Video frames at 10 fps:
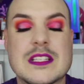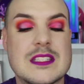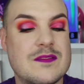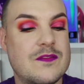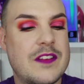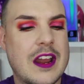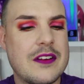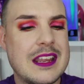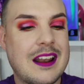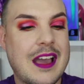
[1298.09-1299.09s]
It's
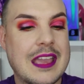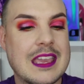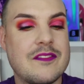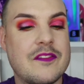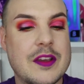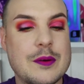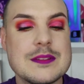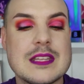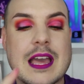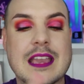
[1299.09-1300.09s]
very like, it
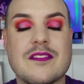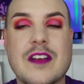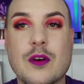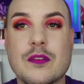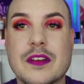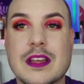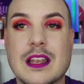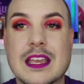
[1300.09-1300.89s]
feels like velvet.